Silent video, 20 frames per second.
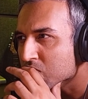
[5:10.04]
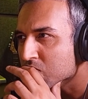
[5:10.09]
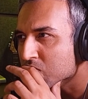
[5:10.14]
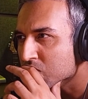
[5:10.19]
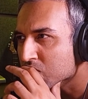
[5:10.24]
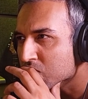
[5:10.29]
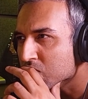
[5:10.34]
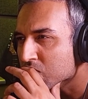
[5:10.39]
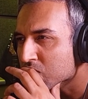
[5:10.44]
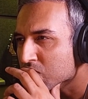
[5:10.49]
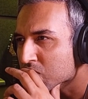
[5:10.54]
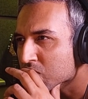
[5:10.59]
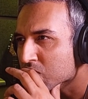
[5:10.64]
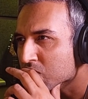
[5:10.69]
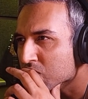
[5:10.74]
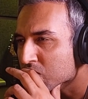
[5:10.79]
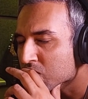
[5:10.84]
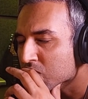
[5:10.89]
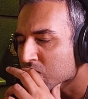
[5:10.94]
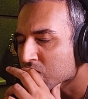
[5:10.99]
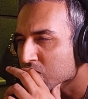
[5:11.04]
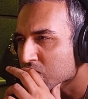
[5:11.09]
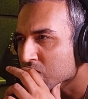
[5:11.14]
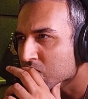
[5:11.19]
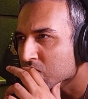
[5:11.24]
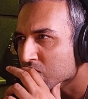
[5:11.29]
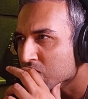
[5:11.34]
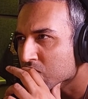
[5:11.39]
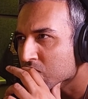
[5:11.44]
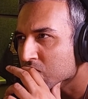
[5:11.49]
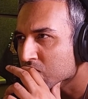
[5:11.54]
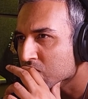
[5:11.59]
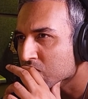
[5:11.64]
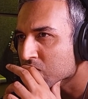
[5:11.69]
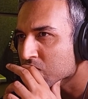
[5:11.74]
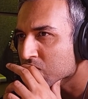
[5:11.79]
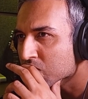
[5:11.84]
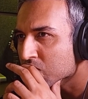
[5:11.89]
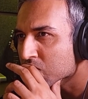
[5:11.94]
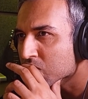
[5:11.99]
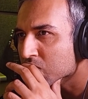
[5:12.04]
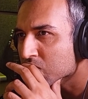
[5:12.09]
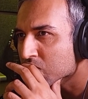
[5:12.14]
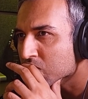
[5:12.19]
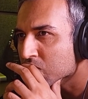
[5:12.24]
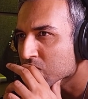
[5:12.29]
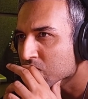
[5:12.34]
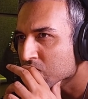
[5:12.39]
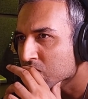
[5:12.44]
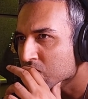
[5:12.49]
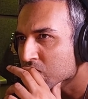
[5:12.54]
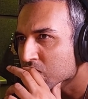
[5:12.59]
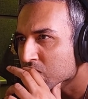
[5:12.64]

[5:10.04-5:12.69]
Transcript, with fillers: I got what you need,